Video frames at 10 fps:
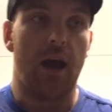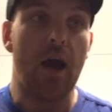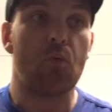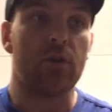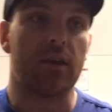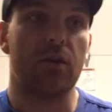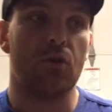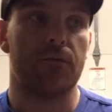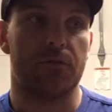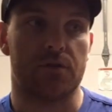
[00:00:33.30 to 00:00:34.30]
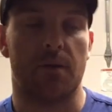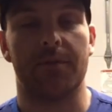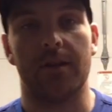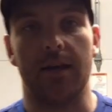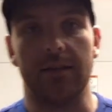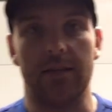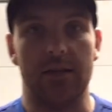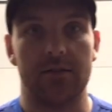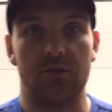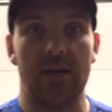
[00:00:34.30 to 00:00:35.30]
I would have killed for something like
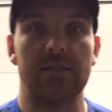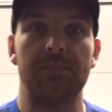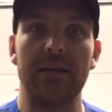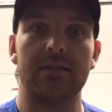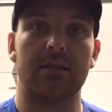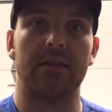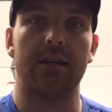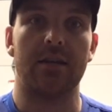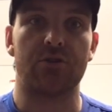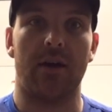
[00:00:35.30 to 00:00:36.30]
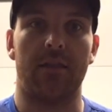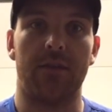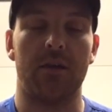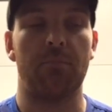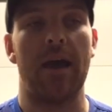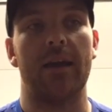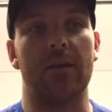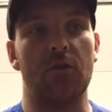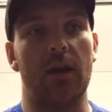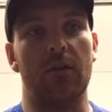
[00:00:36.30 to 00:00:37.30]
this. So that's basically, I try to think back
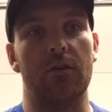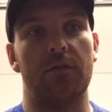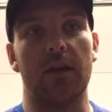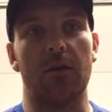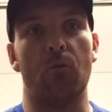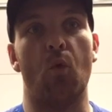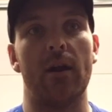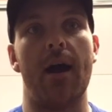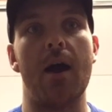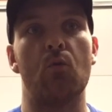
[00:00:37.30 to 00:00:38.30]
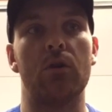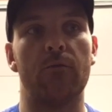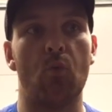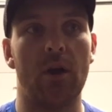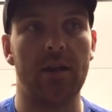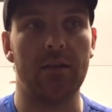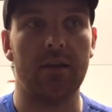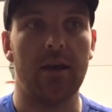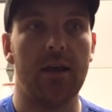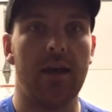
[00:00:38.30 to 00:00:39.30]
and, and think of what I would have wanted
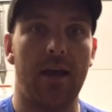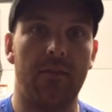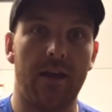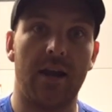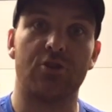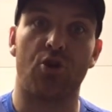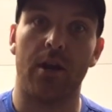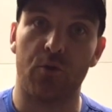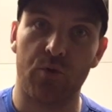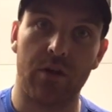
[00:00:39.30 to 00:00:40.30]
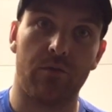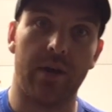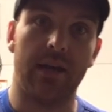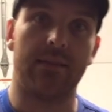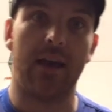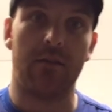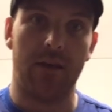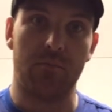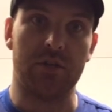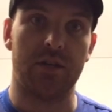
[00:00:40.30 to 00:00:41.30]
and then I try to recreate that,
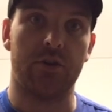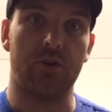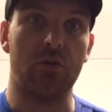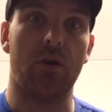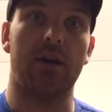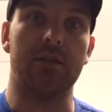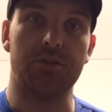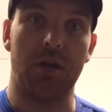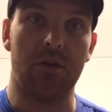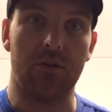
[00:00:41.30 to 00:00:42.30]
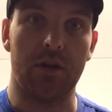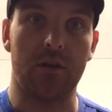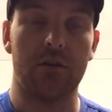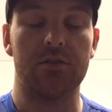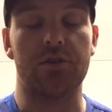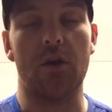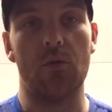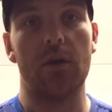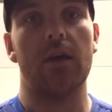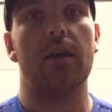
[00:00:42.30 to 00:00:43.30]
that material on the channel here.
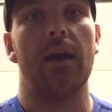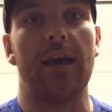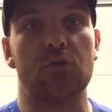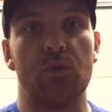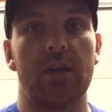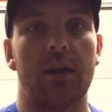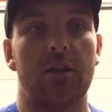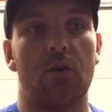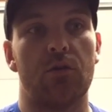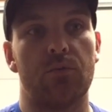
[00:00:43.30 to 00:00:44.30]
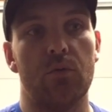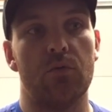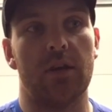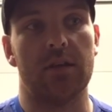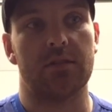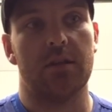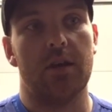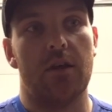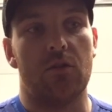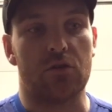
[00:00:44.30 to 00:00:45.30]
So as we kind of go through this,
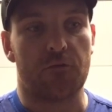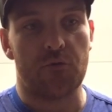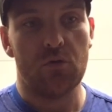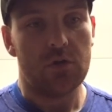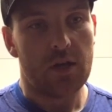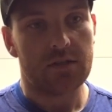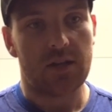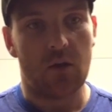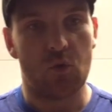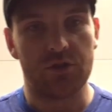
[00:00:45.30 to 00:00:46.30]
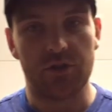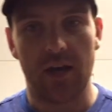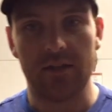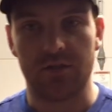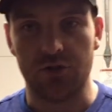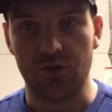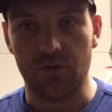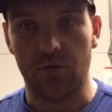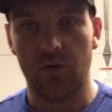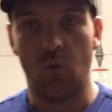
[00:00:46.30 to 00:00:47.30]
there's a few things that I want you guys to
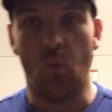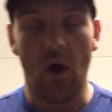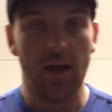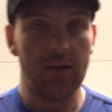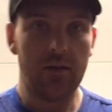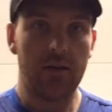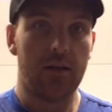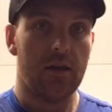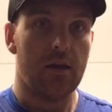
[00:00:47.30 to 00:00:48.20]
do. One,